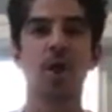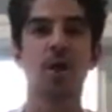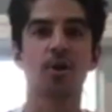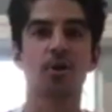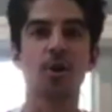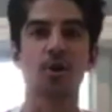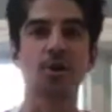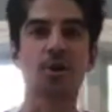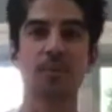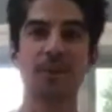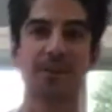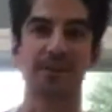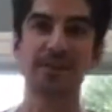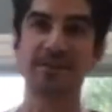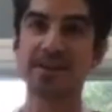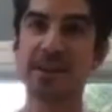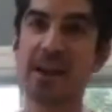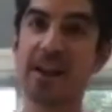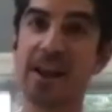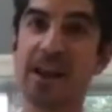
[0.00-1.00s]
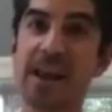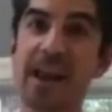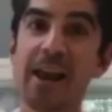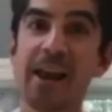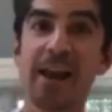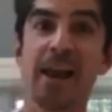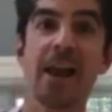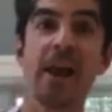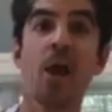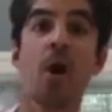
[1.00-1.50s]
Cooking with the Skinny
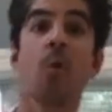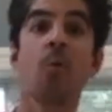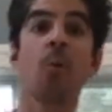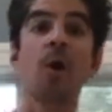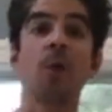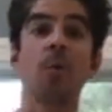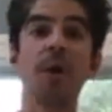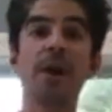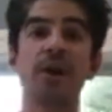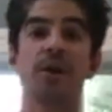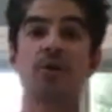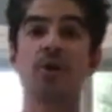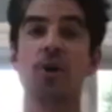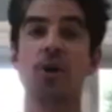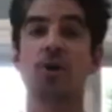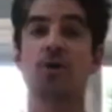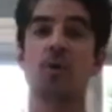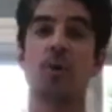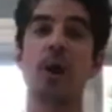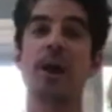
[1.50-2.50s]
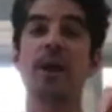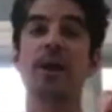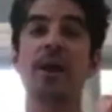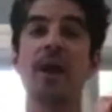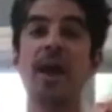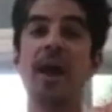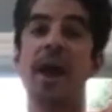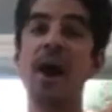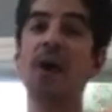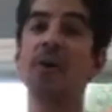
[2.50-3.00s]
Guinea, where we cook quick,
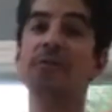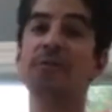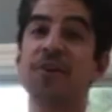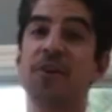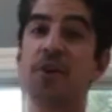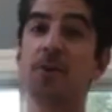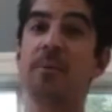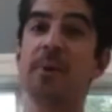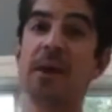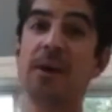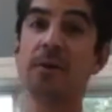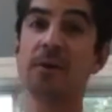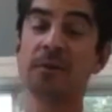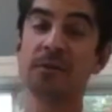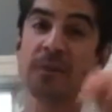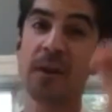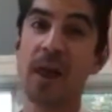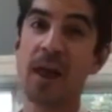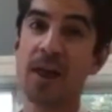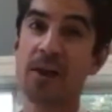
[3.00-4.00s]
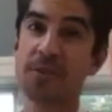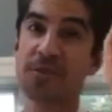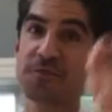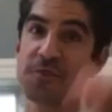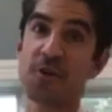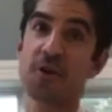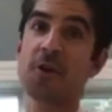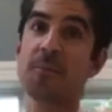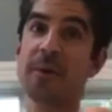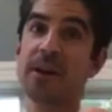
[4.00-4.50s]
healthier meals in
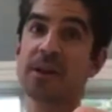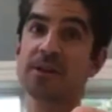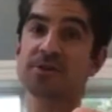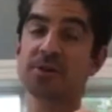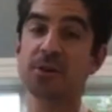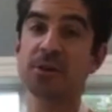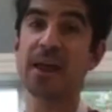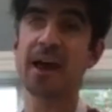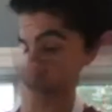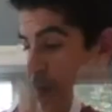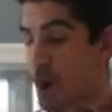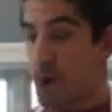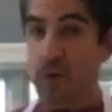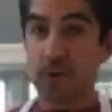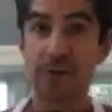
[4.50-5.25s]
30 minutes or less.